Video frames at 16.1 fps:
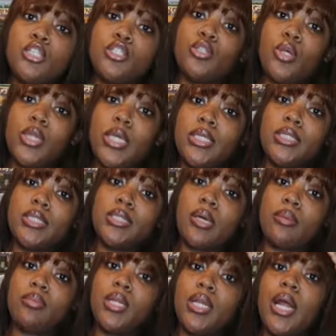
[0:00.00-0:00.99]
So this is
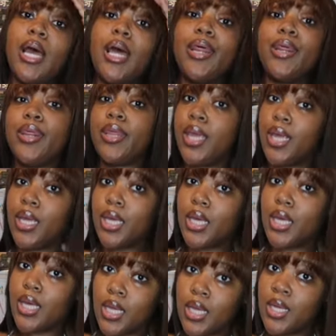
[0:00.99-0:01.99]
something I
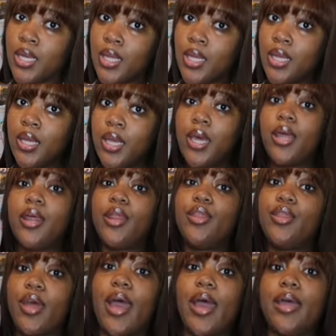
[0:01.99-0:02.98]
think
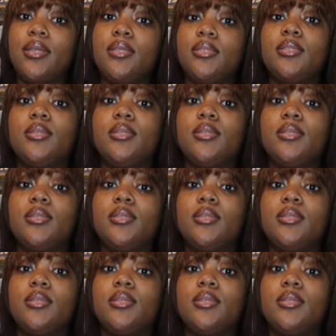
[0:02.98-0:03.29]
that